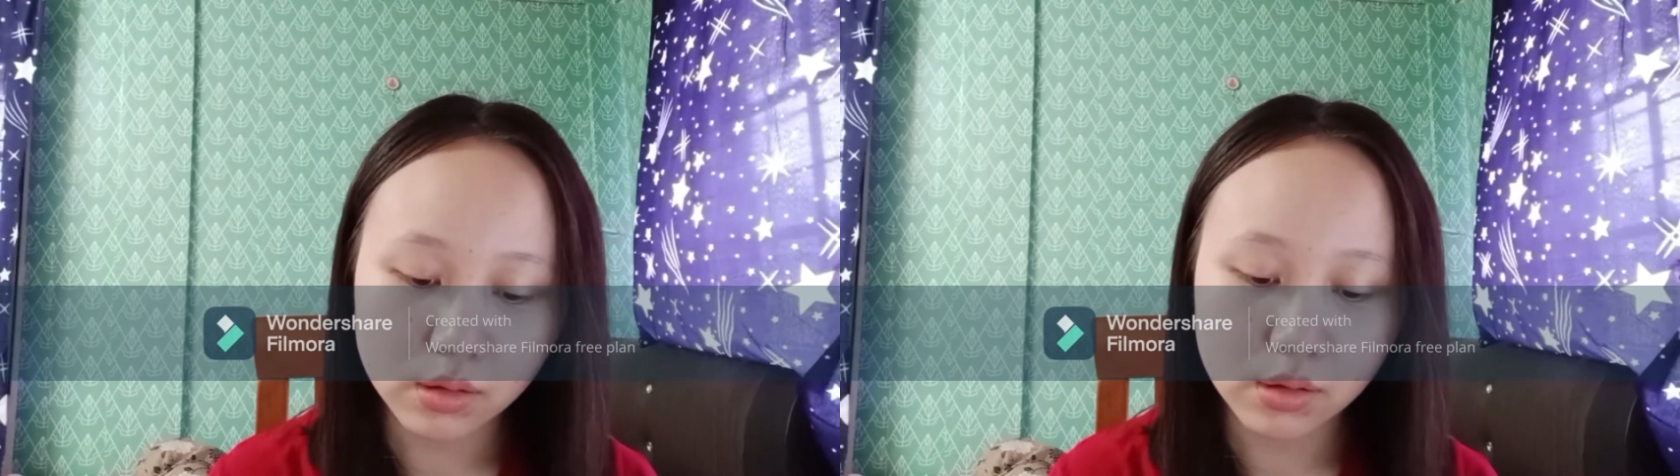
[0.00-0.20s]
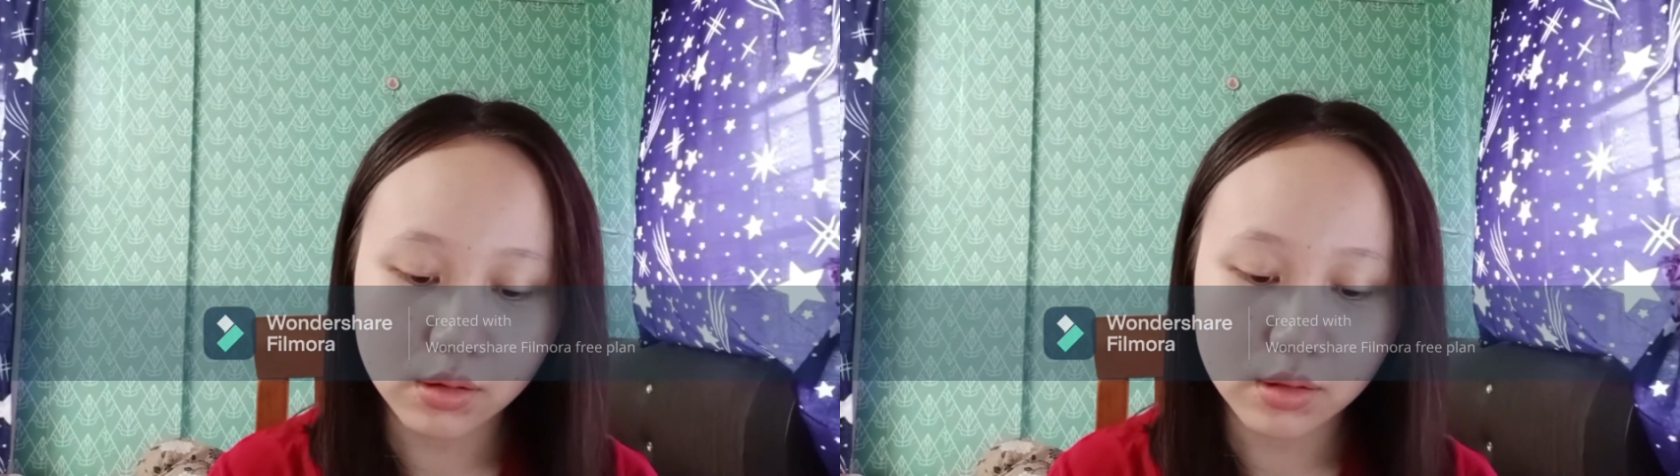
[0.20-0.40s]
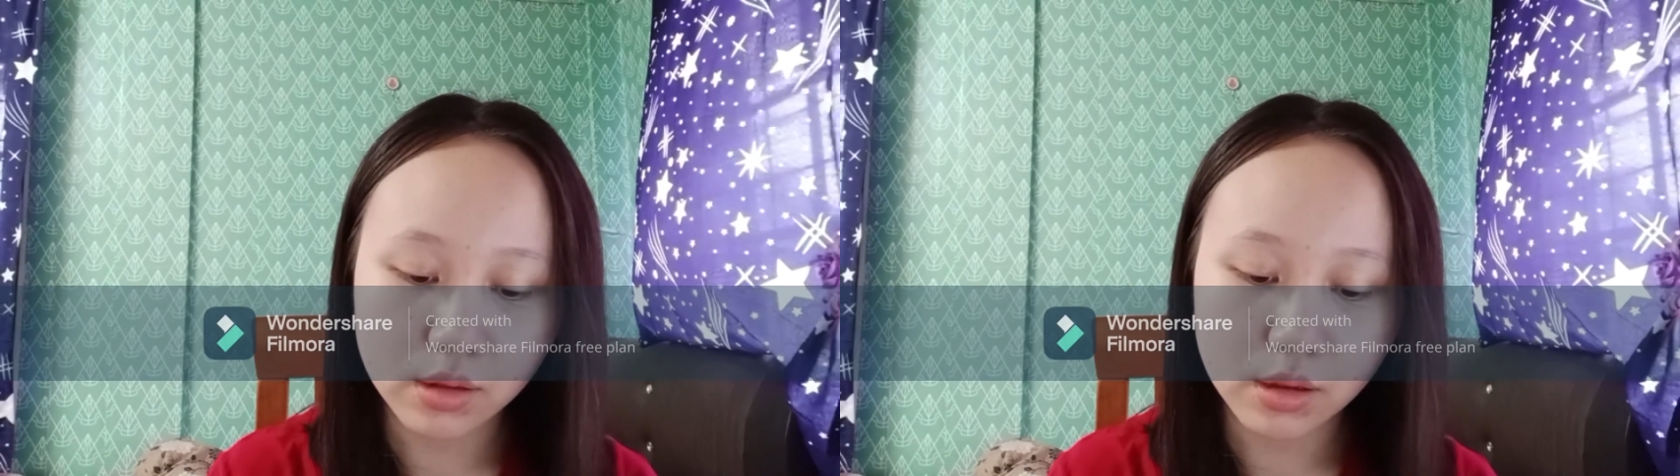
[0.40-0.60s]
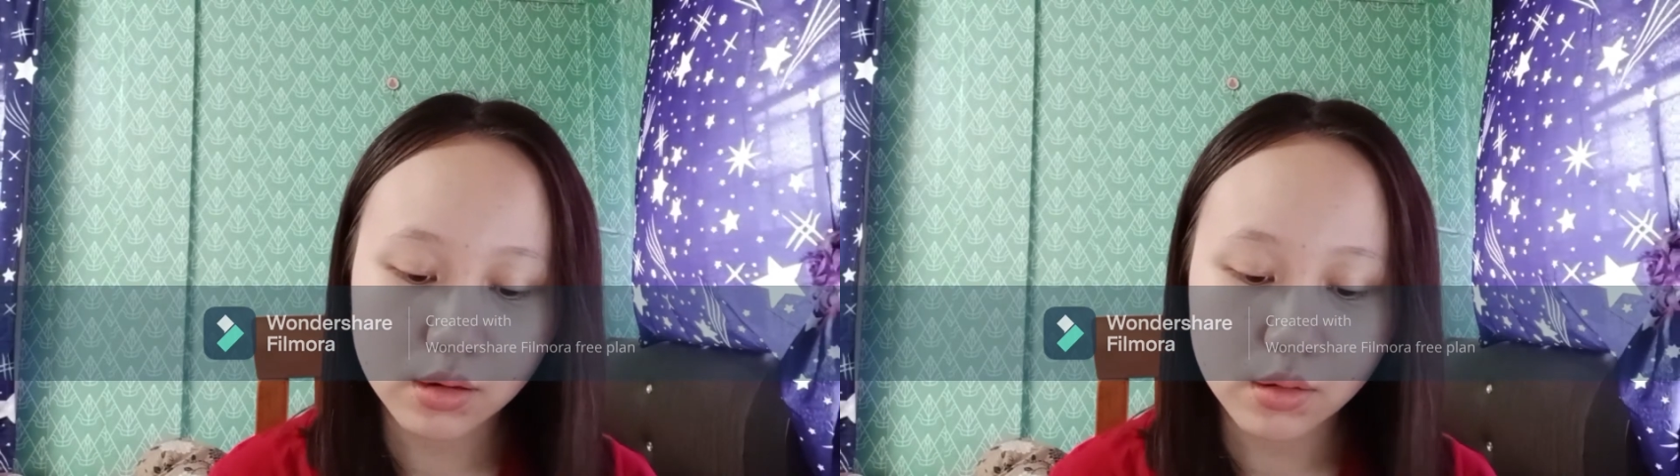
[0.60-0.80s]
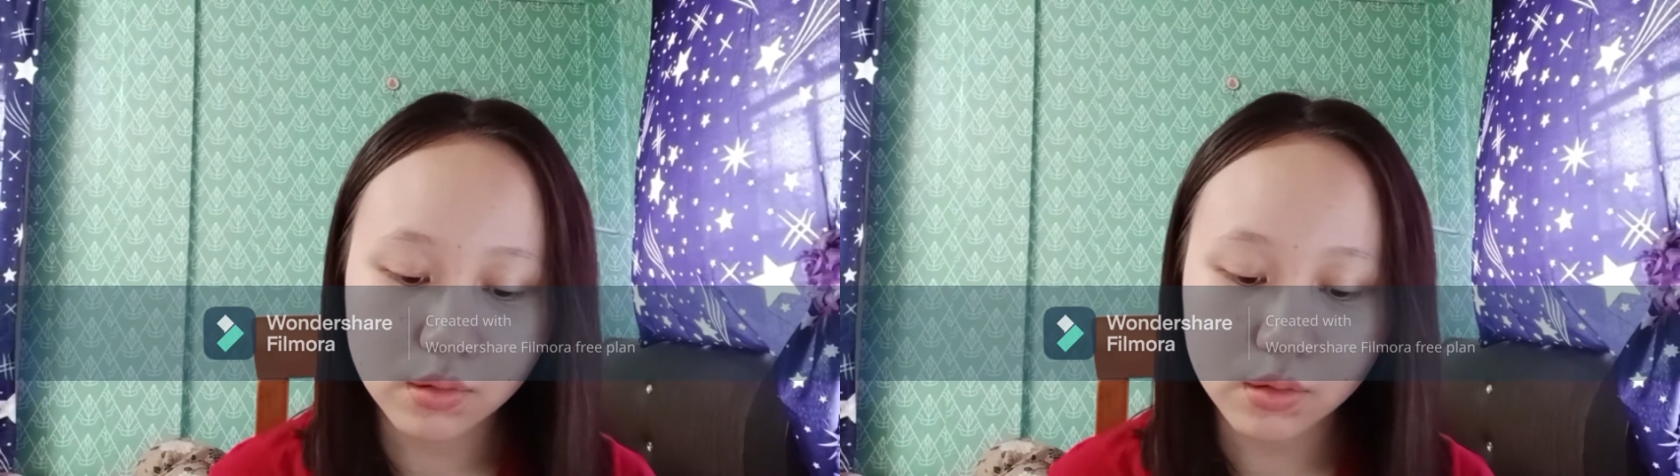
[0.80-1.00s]
and
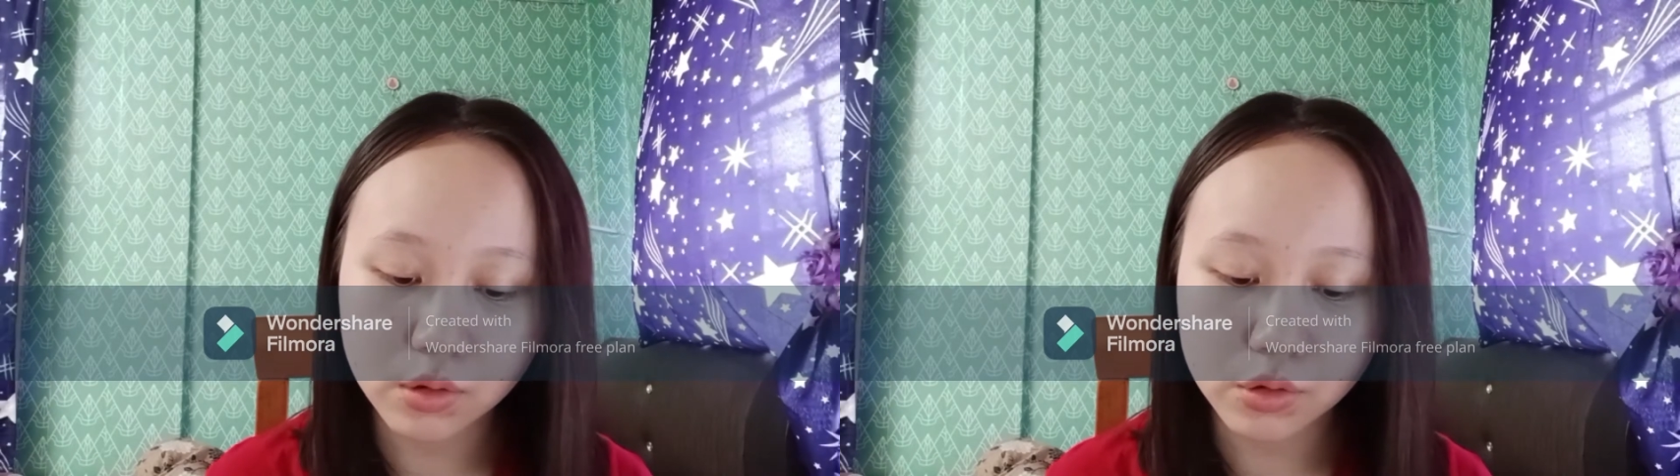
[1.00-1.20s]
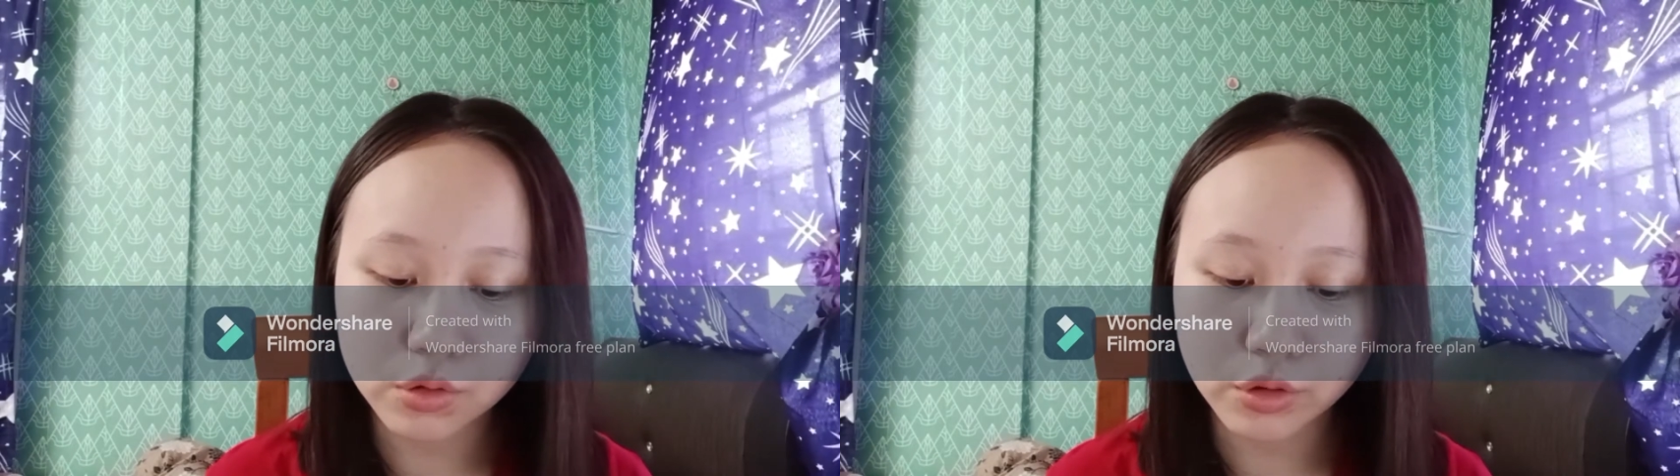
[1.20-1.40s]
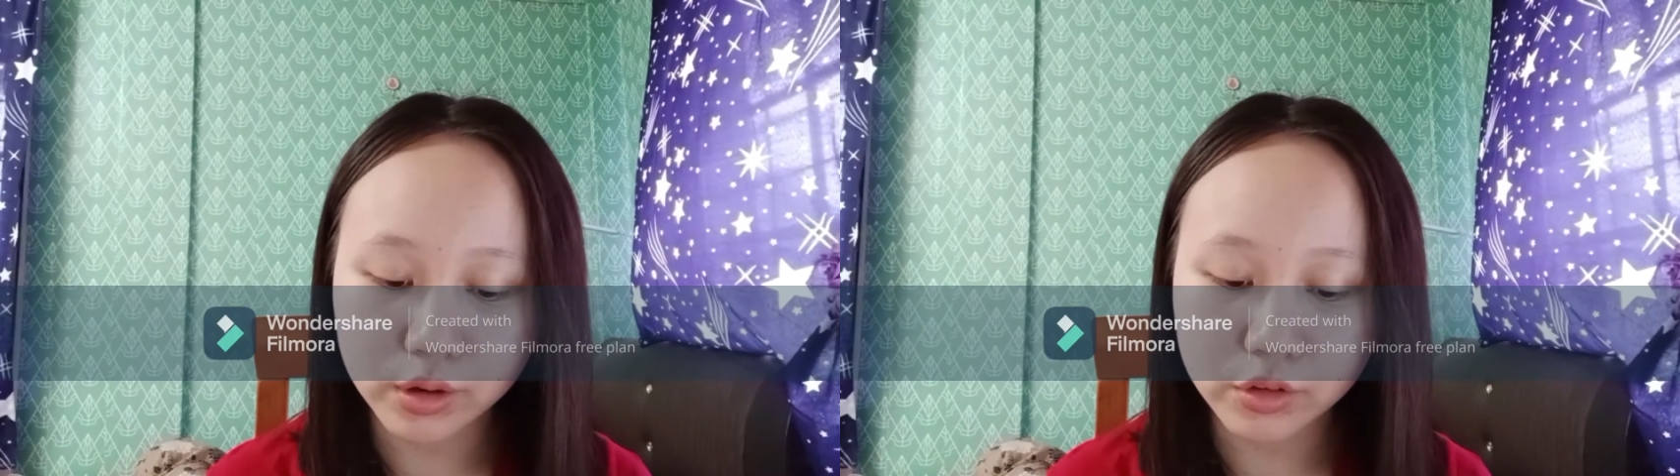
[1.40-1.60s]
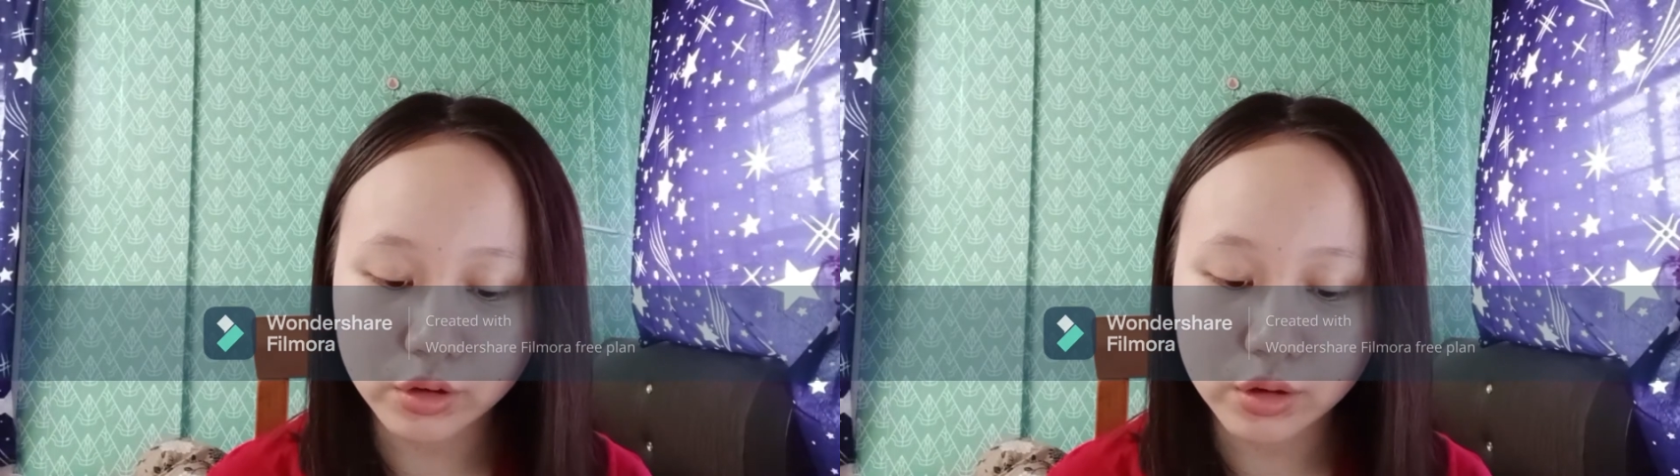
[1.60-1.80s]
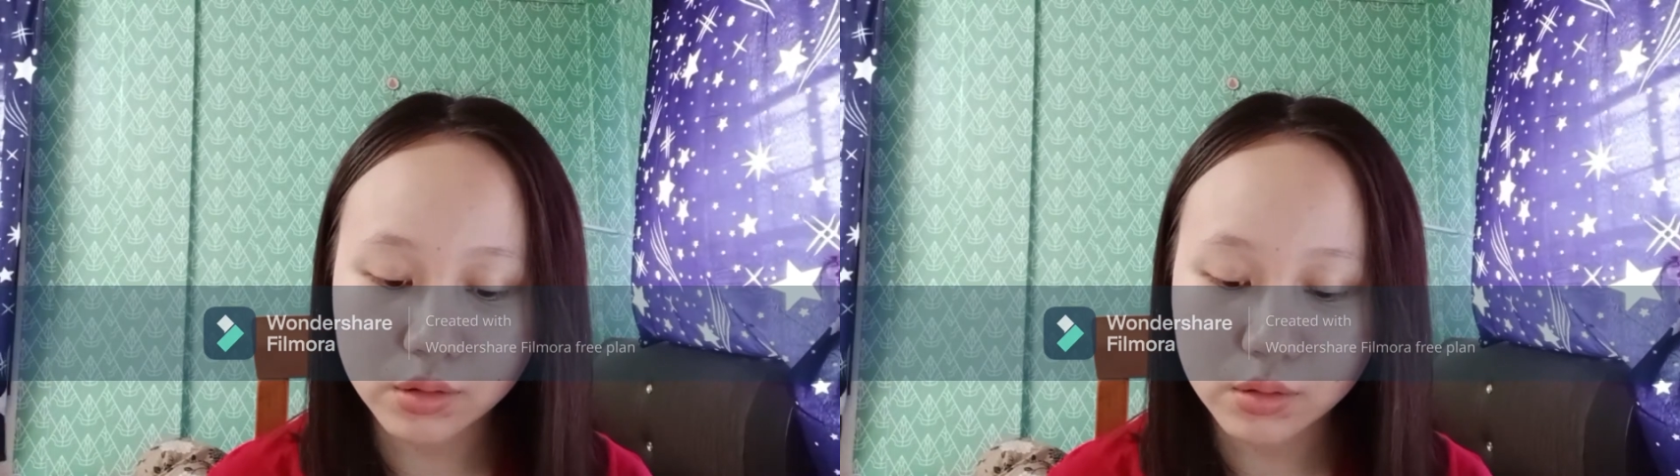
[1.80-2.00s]
then the
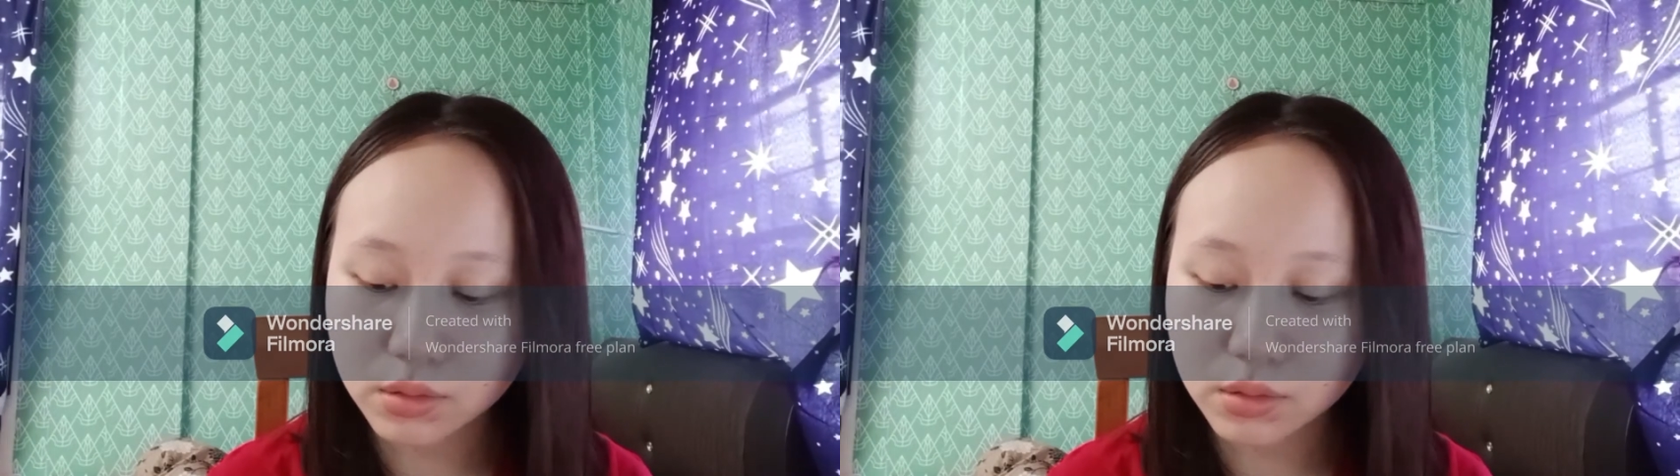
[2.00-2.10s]
contraction.